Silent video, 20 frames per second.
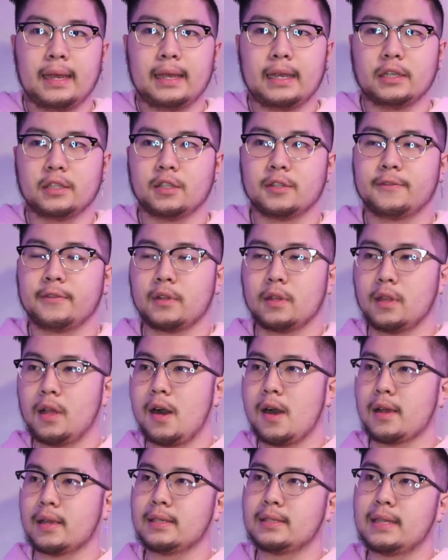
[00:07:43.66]
issues for the
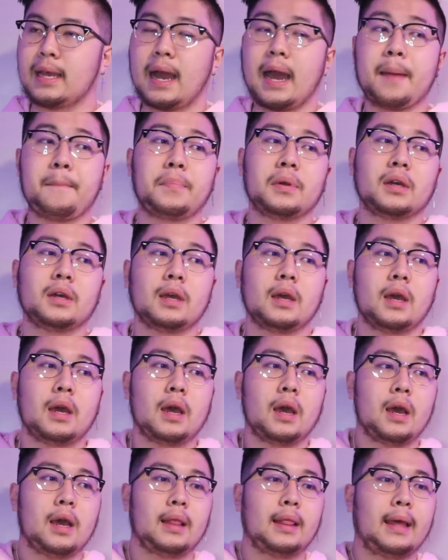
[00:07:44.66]
longest time, but
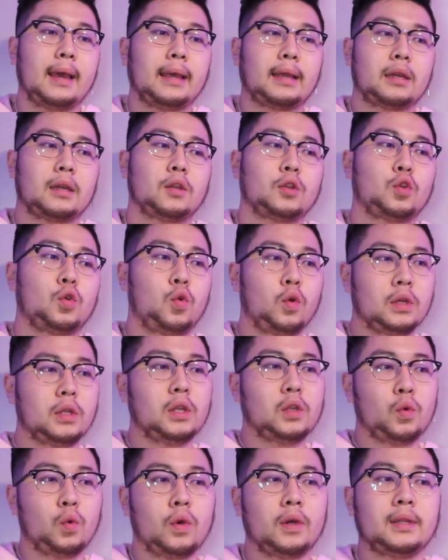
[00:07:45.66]
like
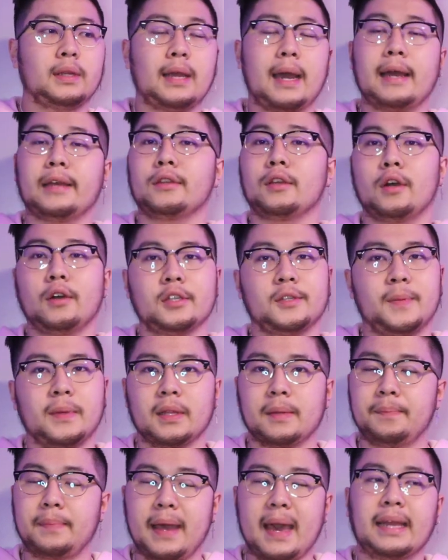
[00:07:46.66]
2020, I know it's
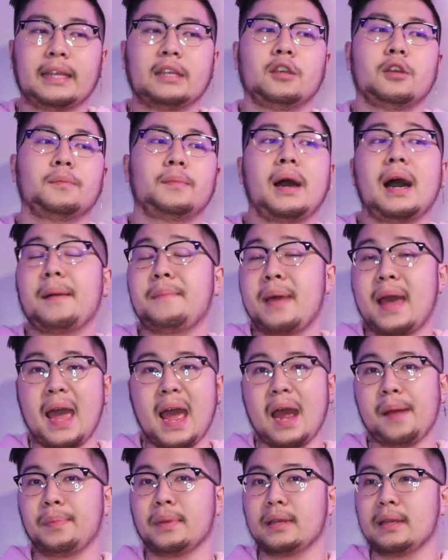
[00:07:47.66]
been a bad year, but I'm
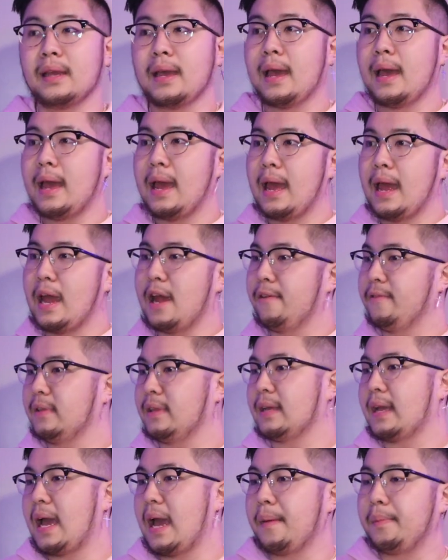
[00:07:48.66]
happy
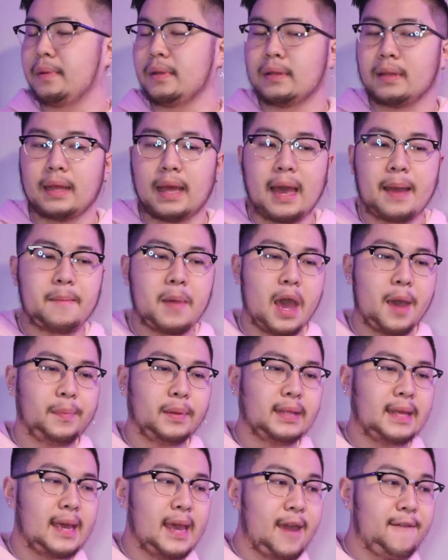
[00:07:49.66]
everything happened. I'm
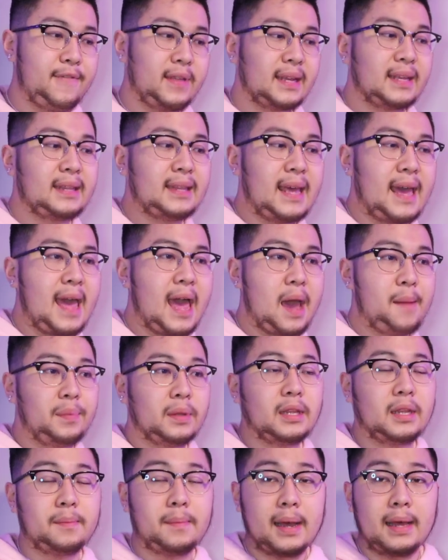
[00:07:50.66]
happy that everything that
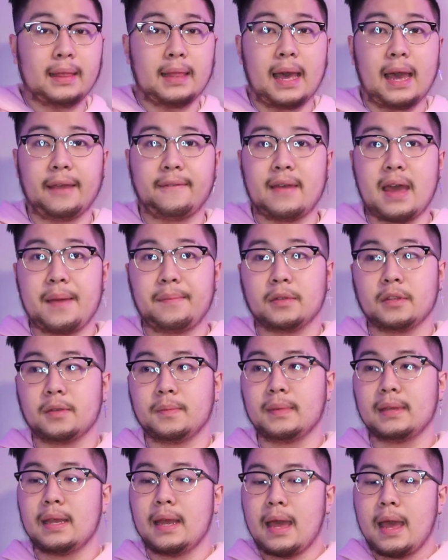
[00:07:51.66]
happened in my life happened
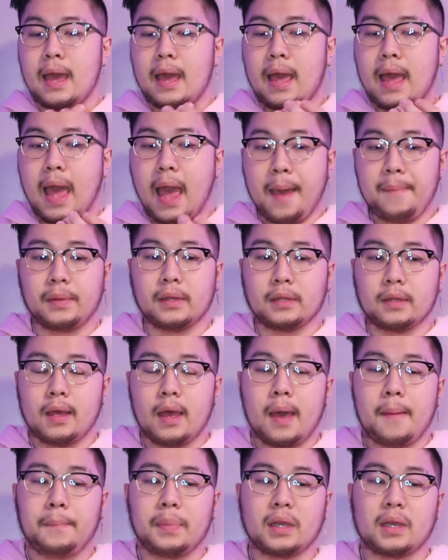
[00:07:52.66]
to me happened
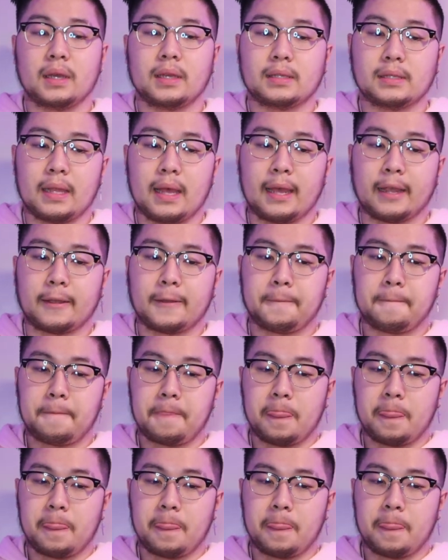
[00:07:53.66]
because like